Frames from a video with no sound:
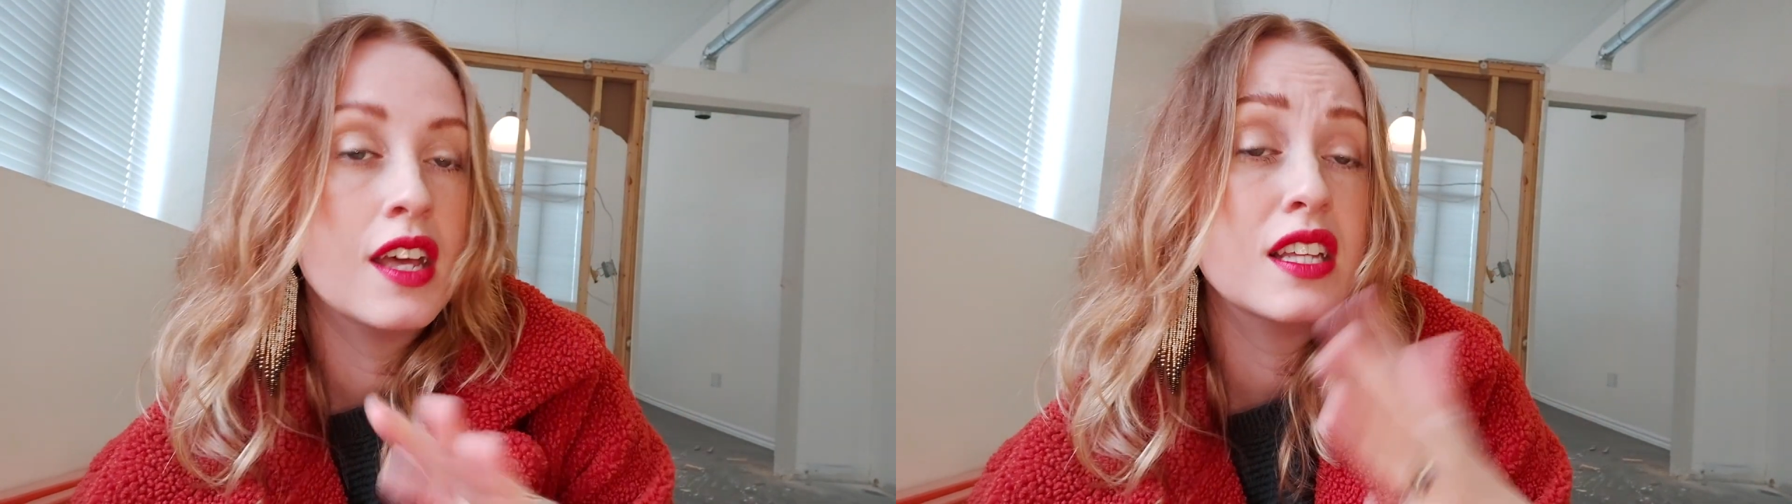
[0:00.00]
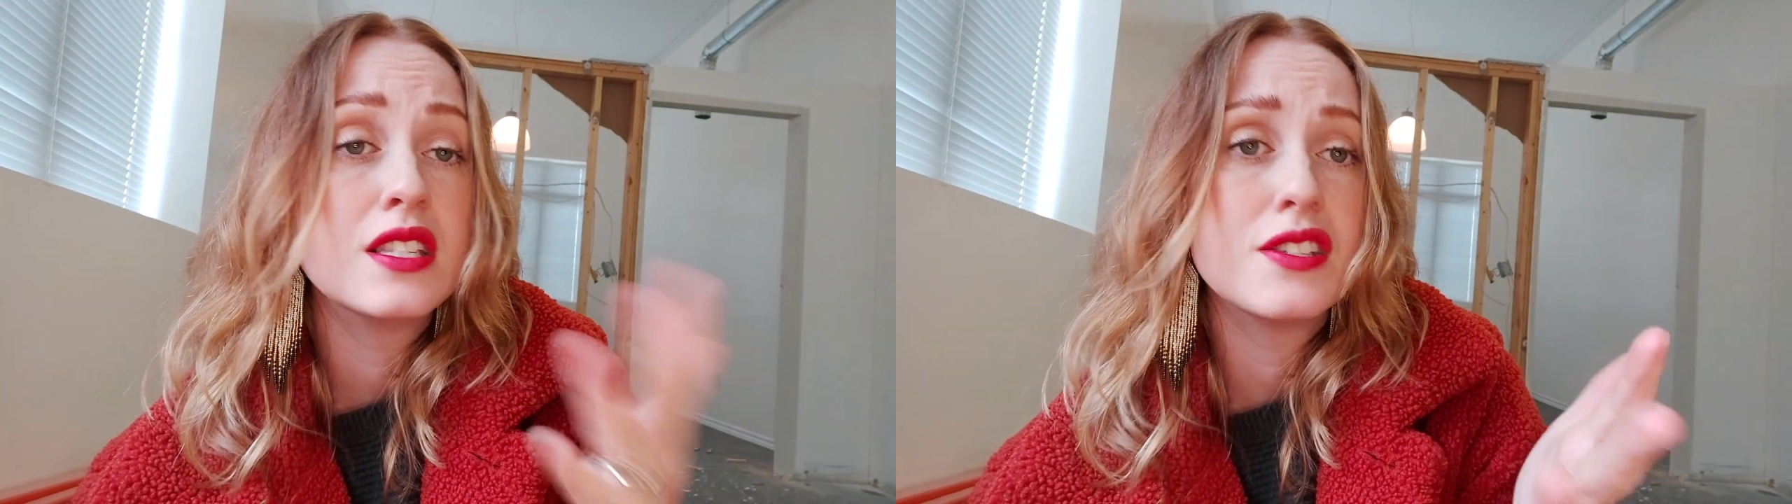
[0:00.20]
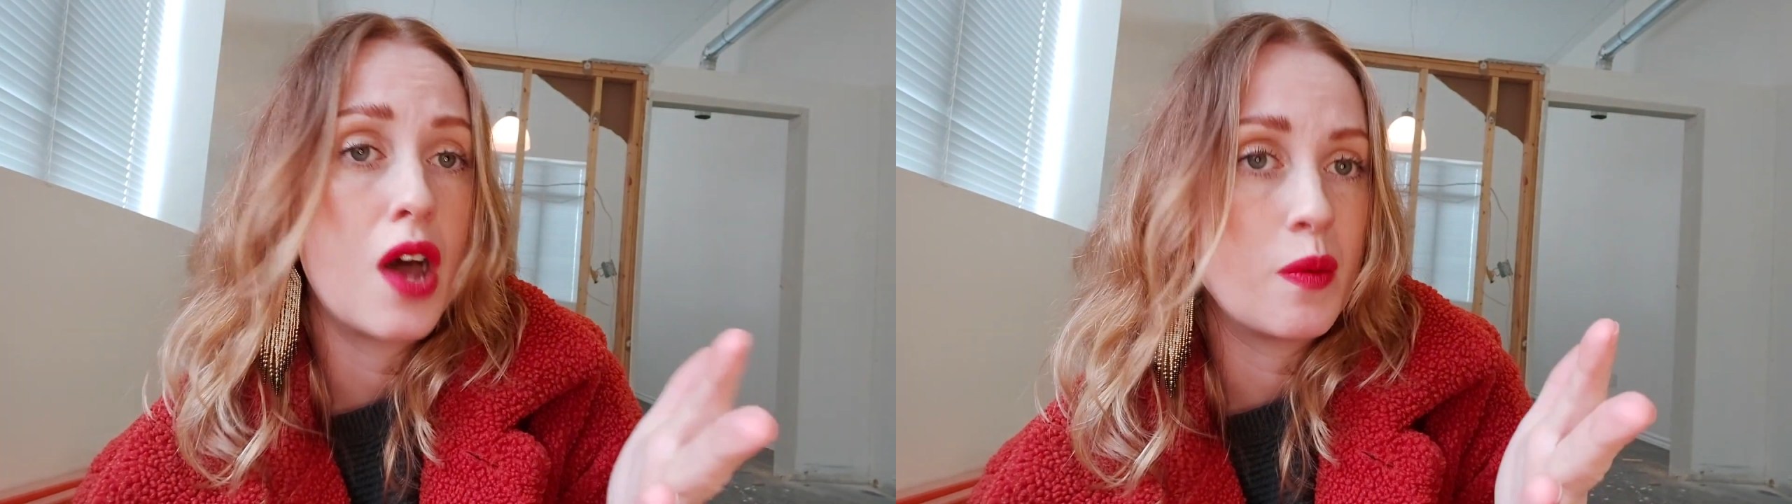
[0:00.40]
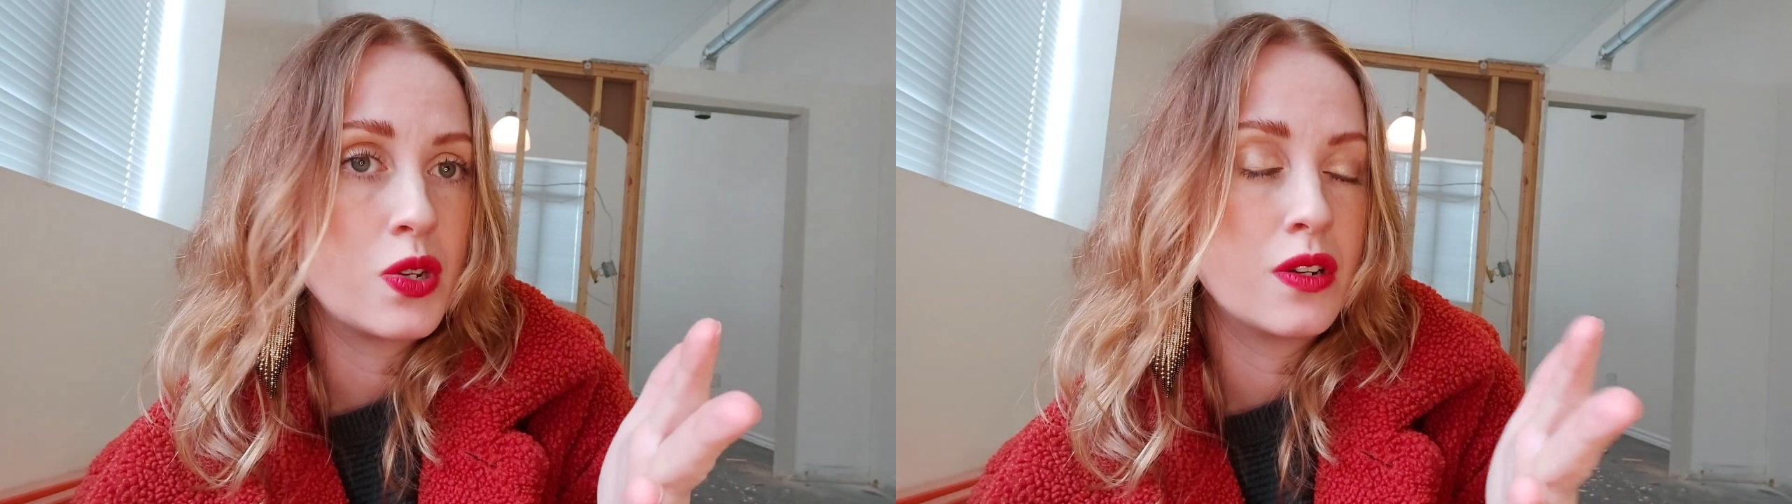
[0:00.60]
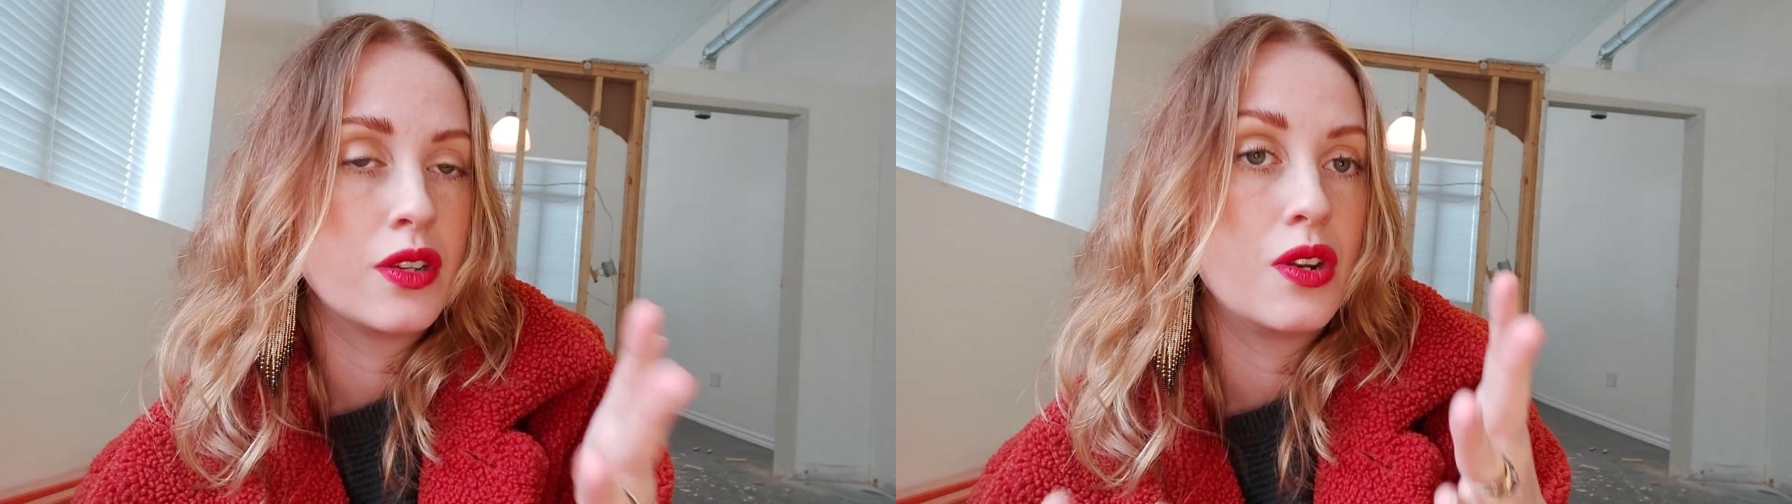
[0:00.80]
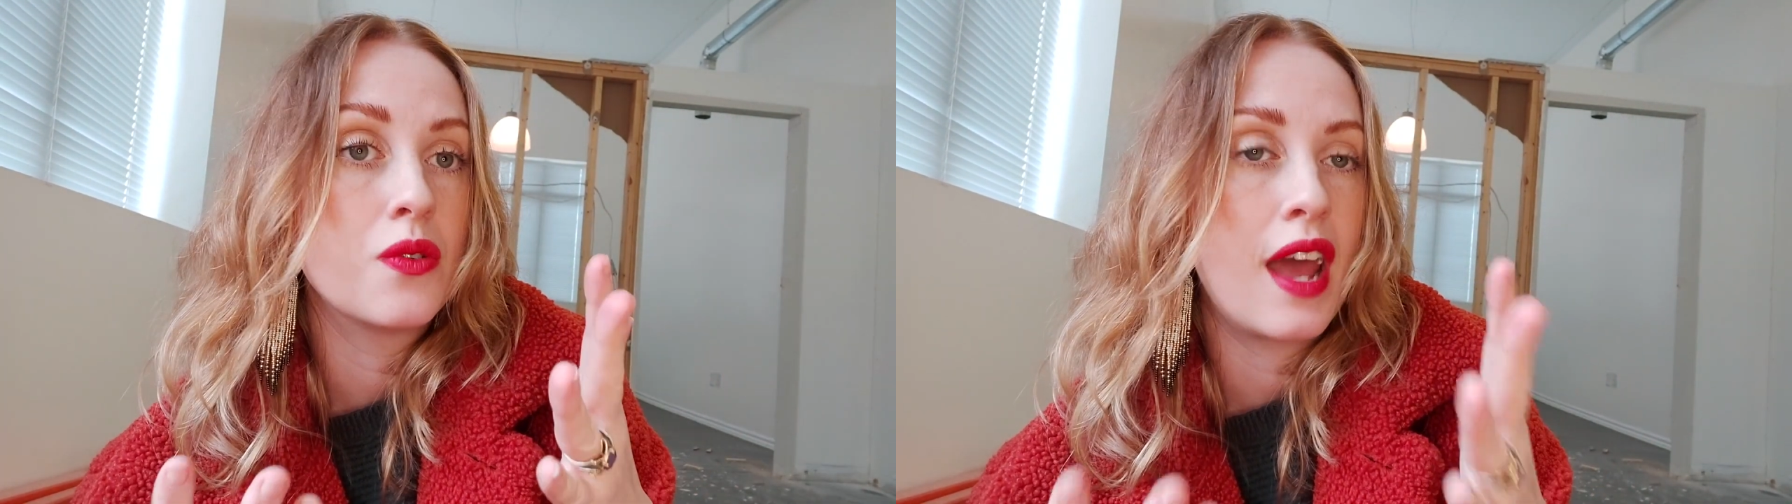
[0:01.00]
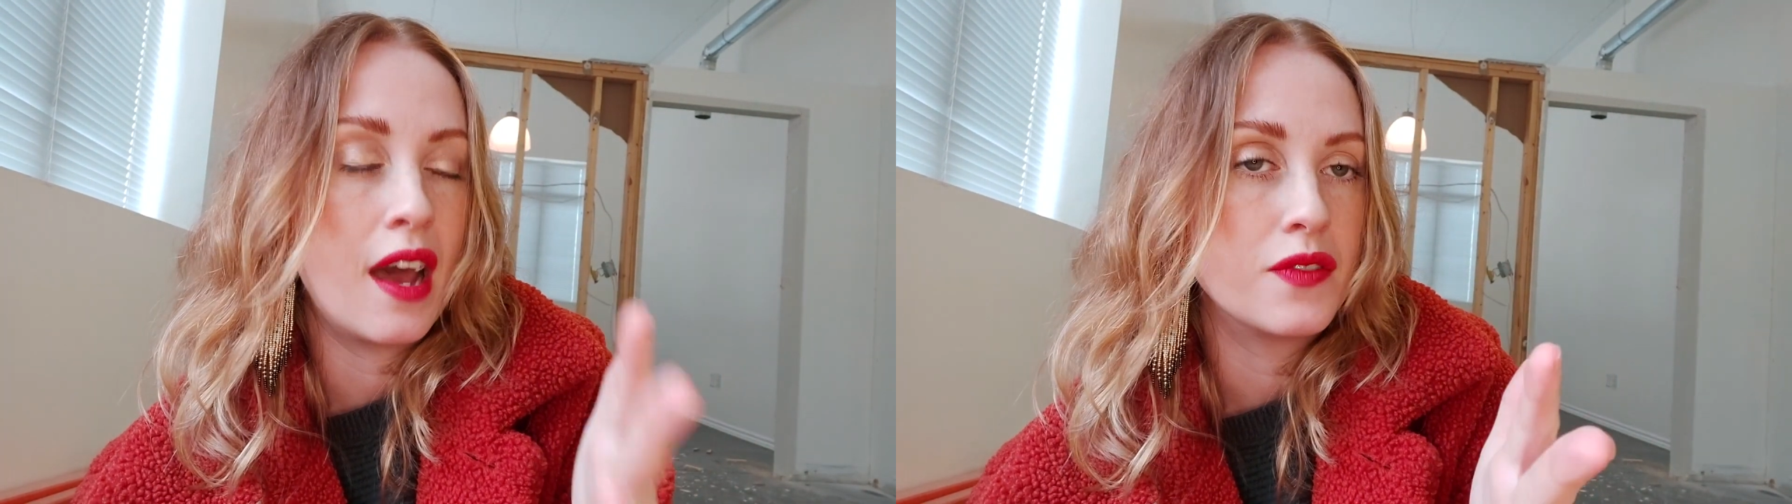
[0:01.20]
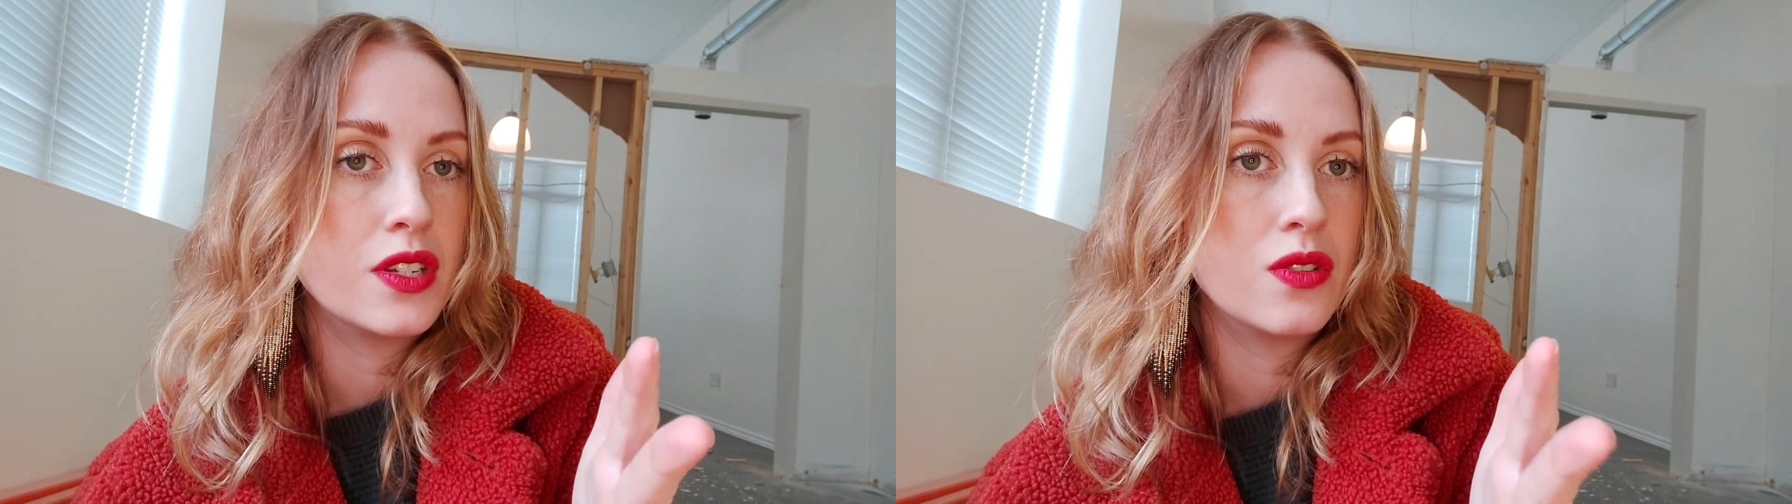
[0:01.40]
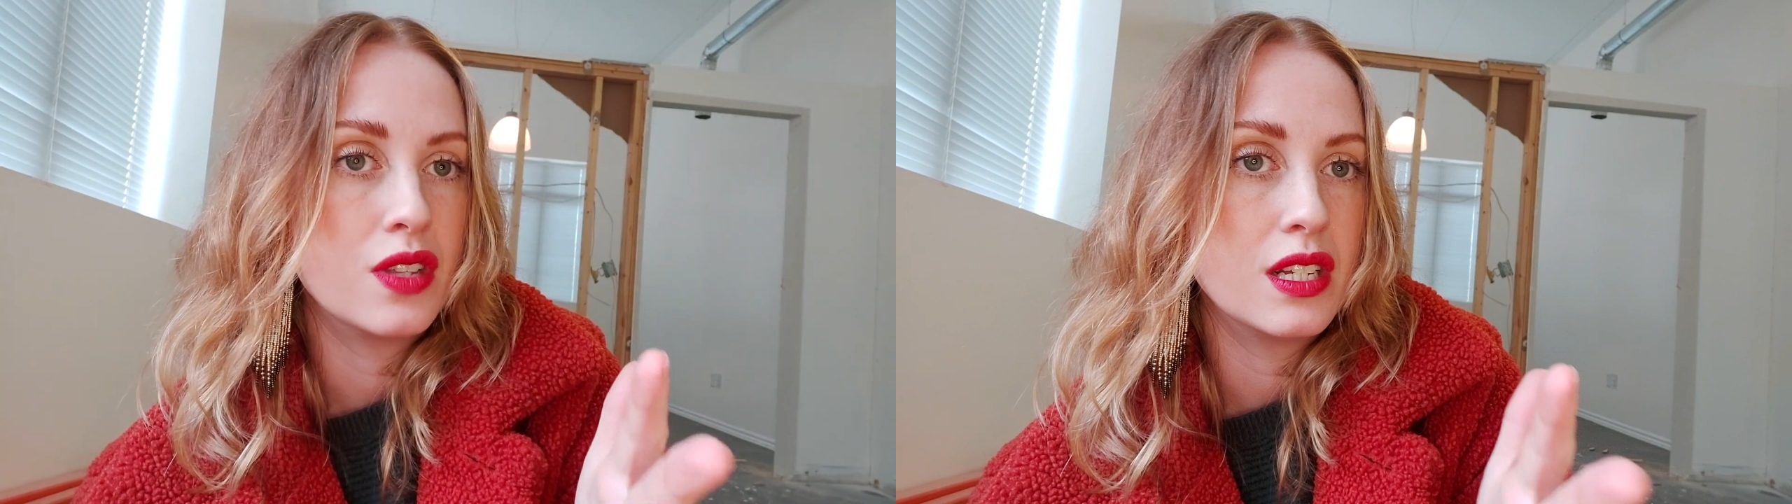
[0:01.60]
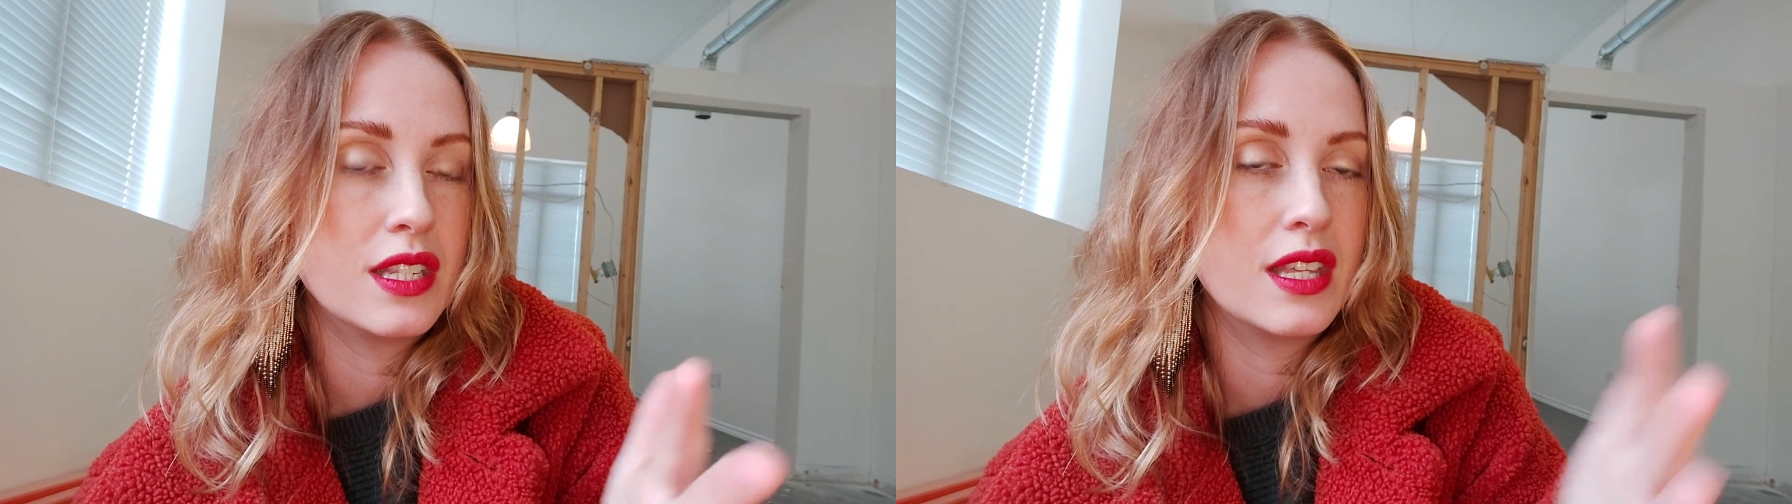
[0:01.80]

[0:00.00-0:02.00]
This is optional, you don't have to do this.